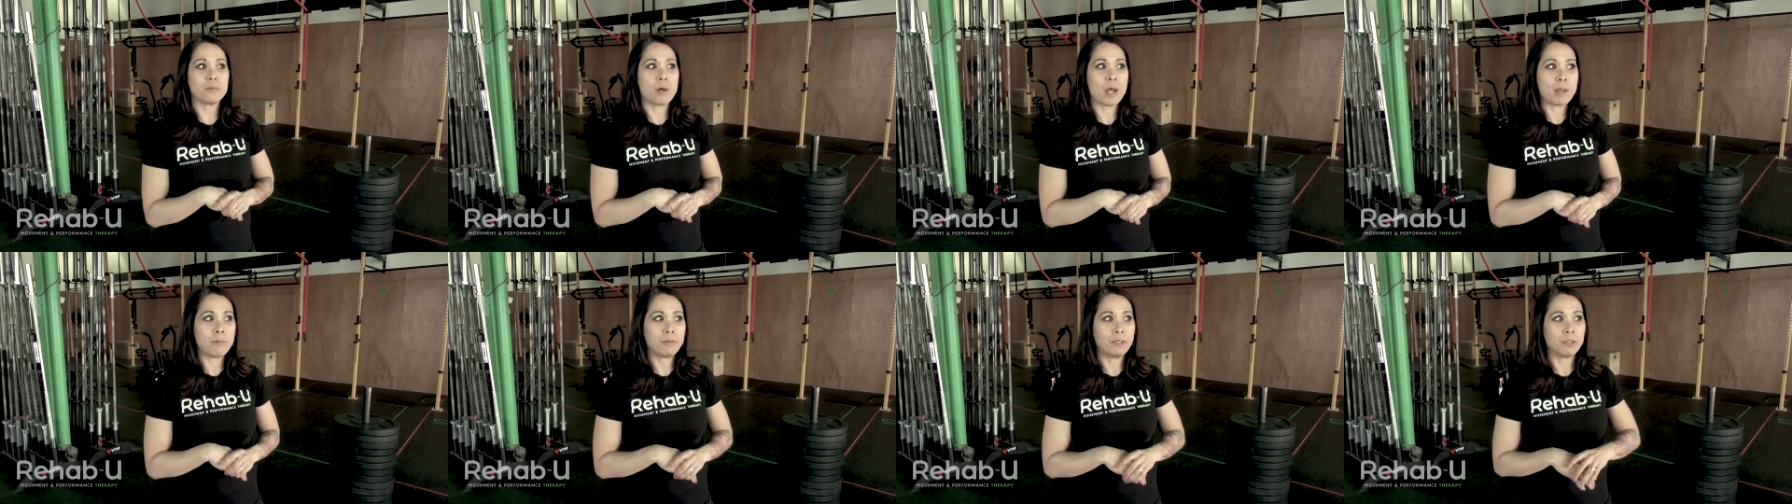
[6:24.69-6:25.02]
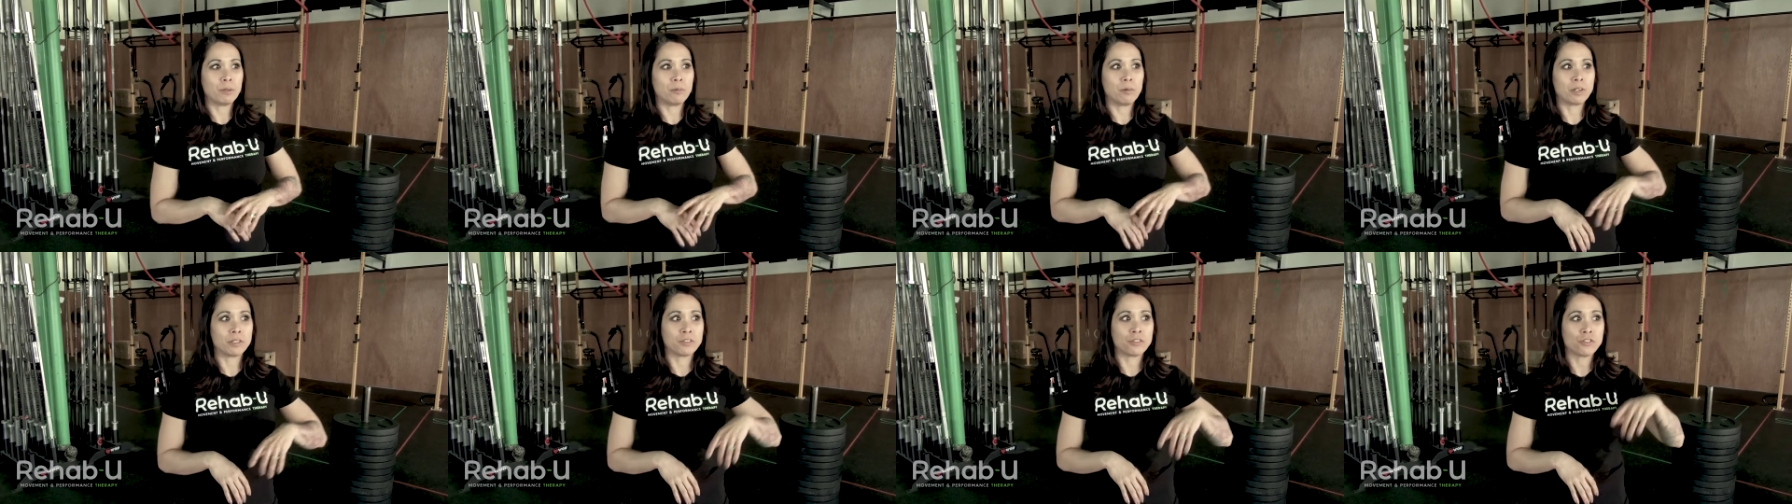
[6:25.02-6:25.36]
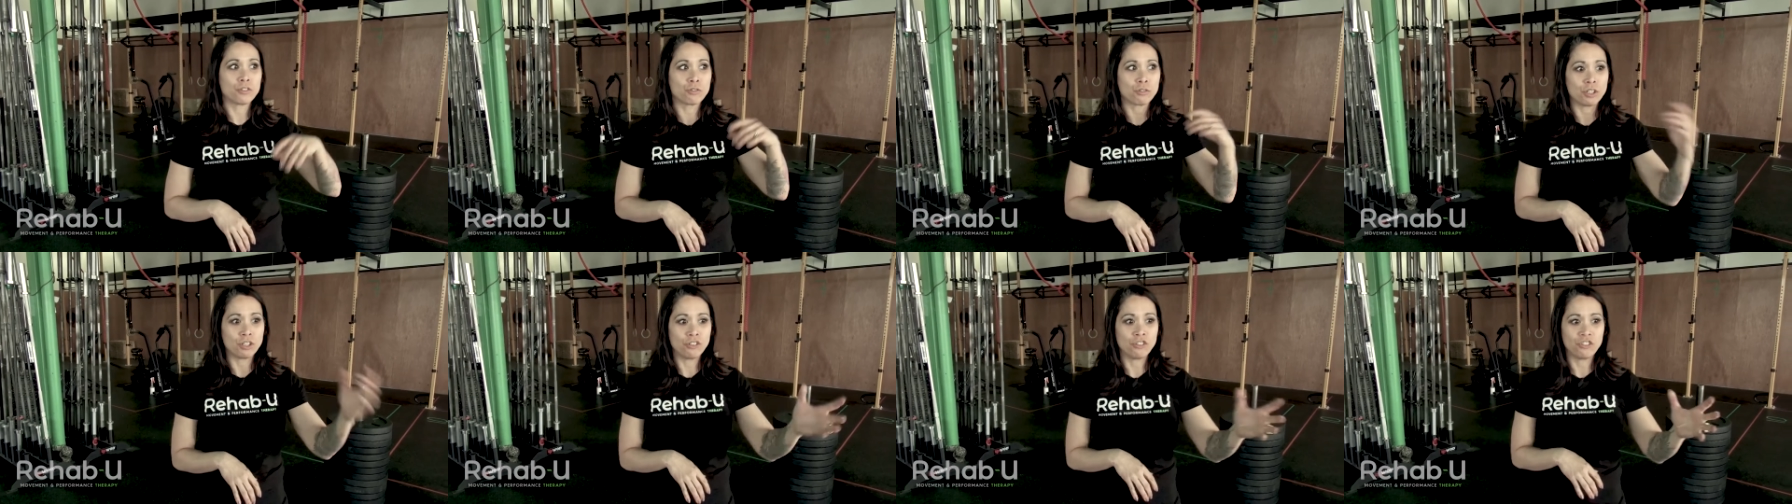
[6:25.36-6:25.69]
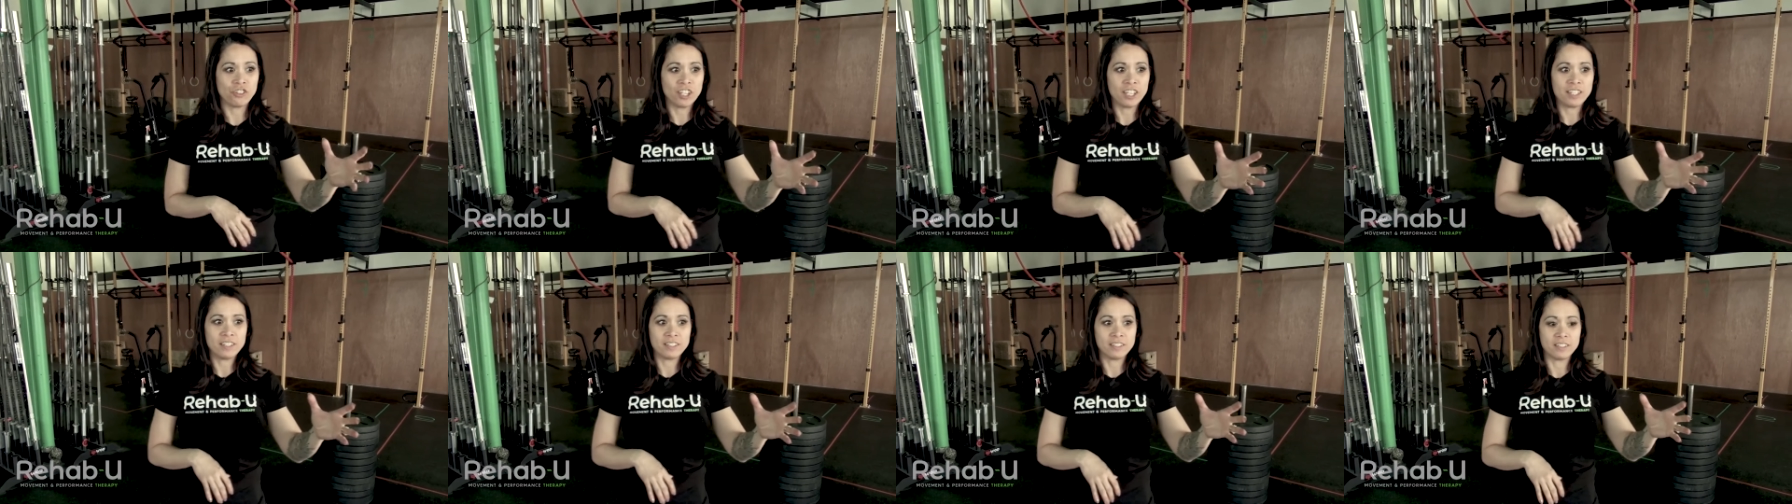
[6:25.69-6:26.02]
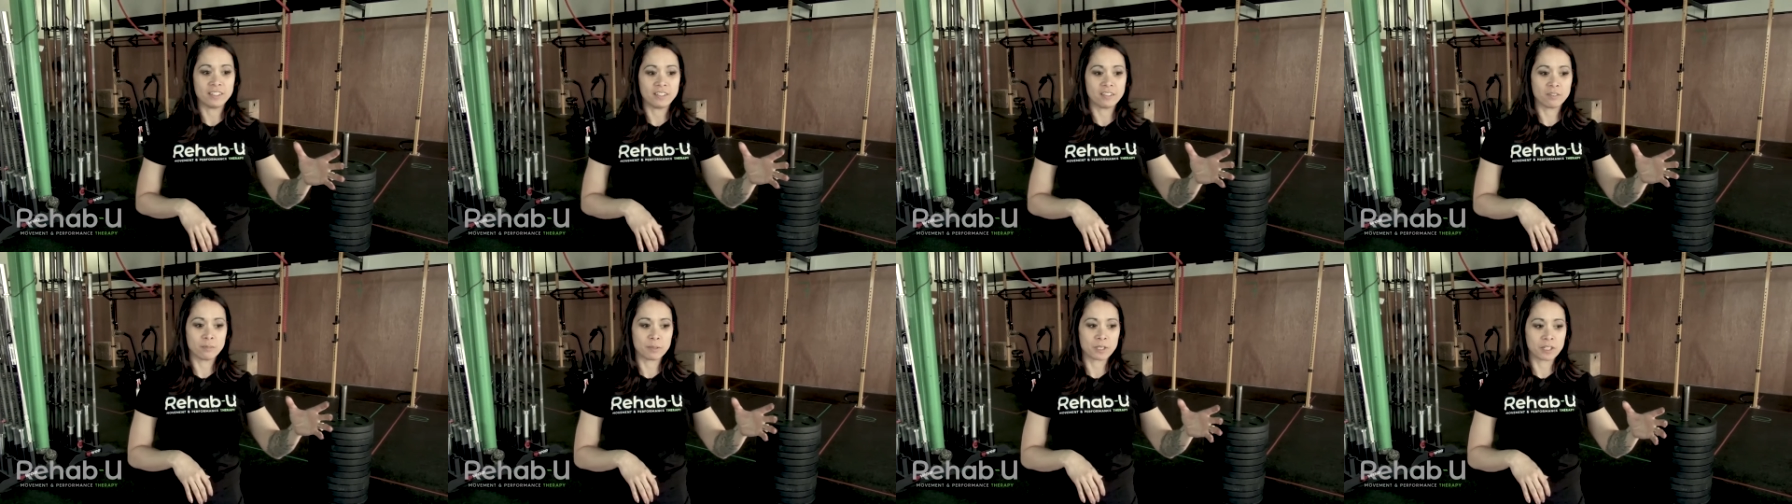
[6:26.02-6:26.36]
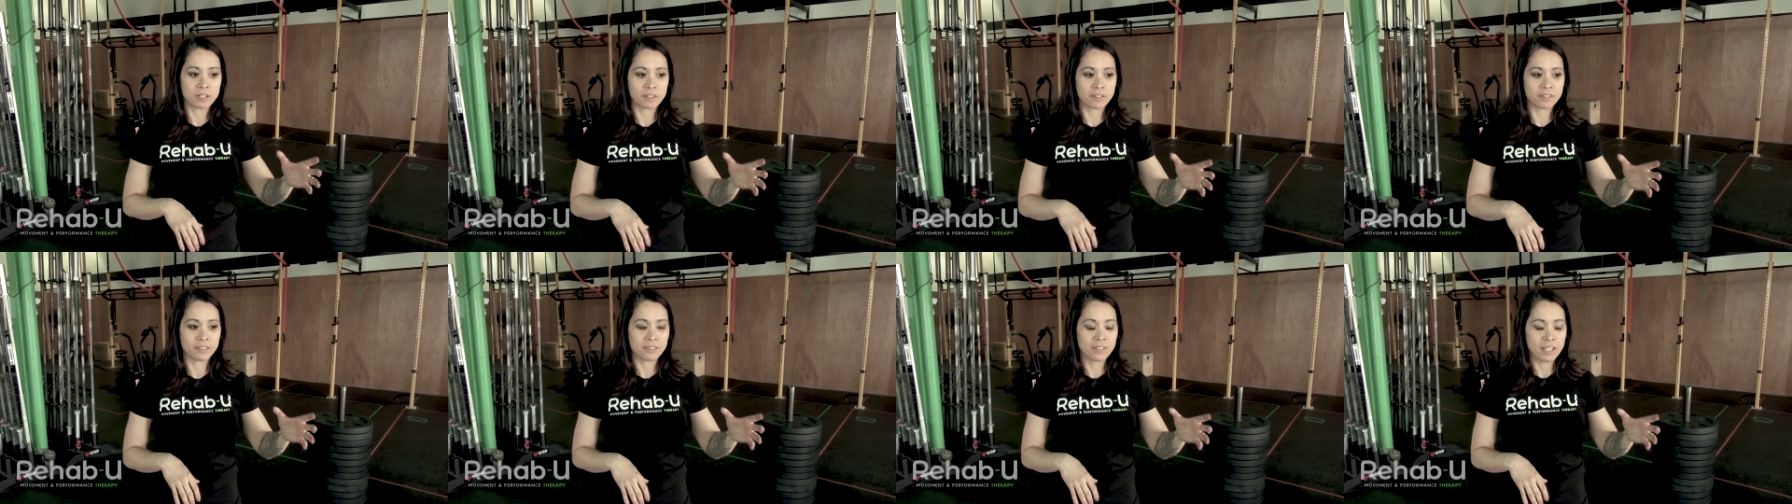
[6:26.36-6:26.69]
why we don't want to stretch tendon is
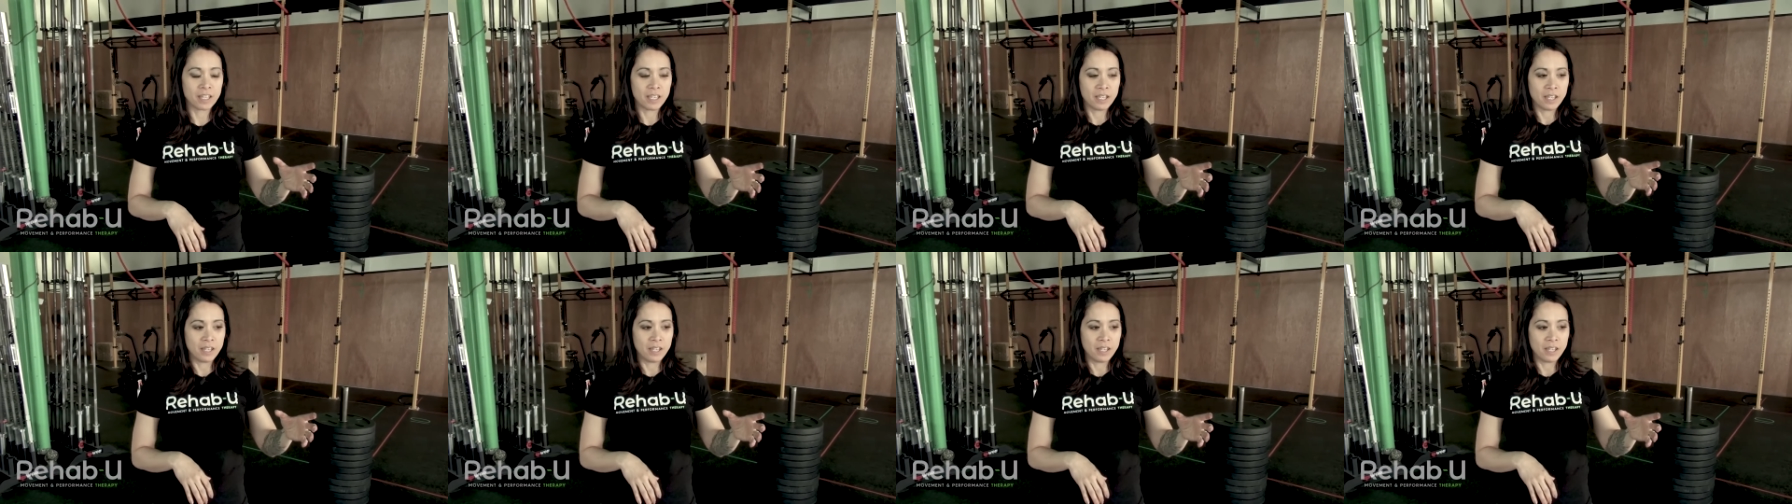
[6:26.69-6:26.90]
because